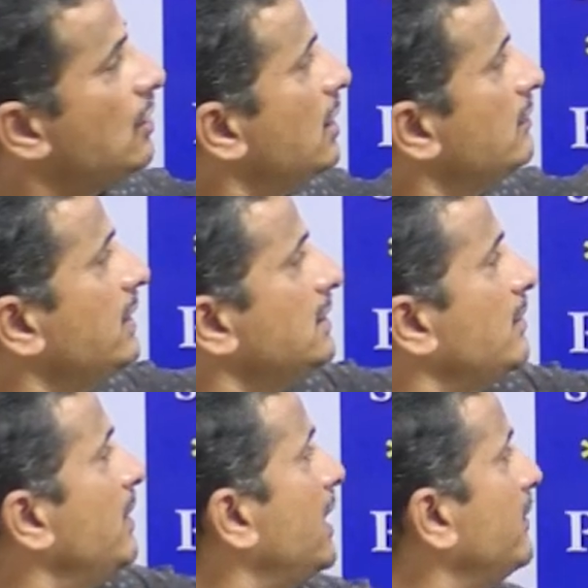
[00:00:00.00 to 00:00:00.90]
along with the
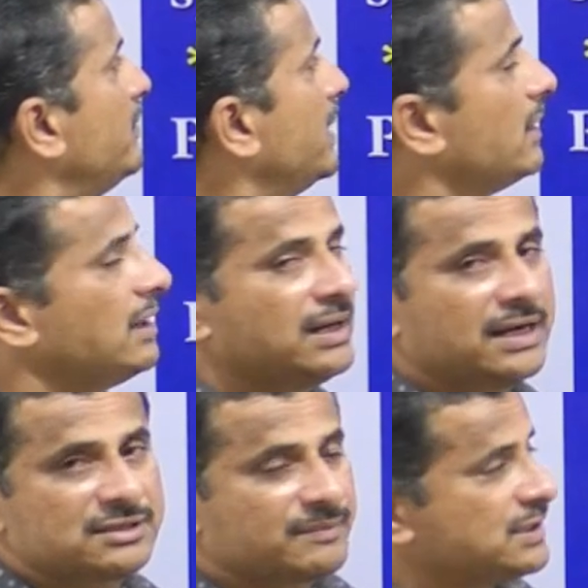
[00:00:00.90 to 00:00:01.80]
Bay of Bengal,
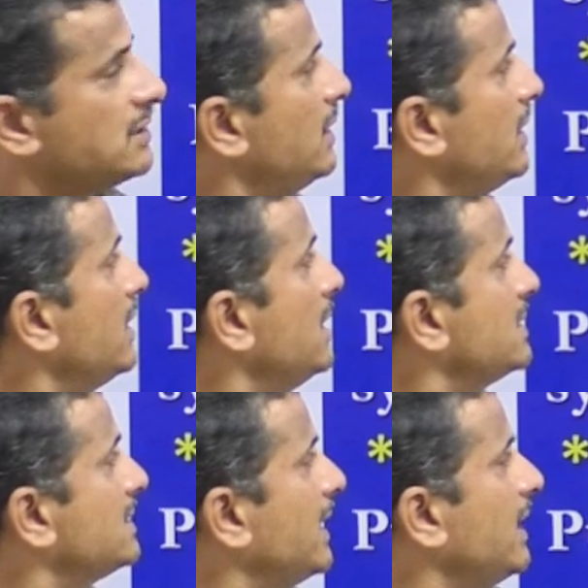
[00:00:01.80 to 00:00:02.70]
and specialty
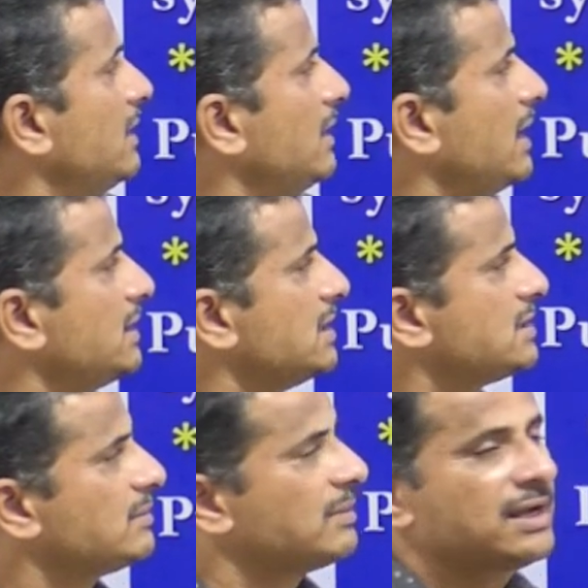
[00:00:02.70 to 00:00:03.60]
second
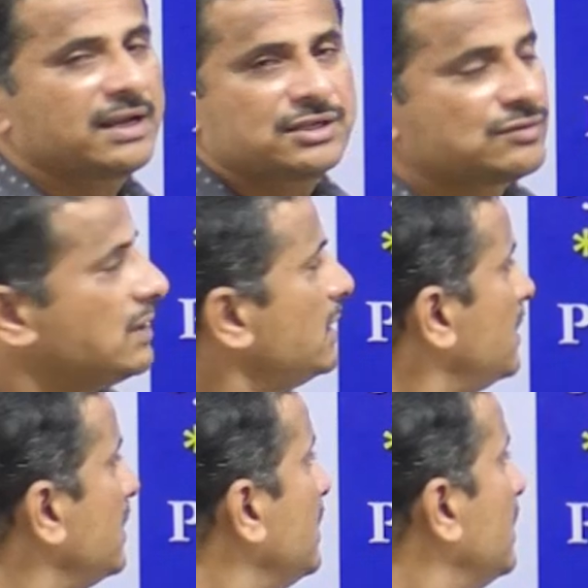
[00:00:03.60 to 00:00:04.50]
largest brackish water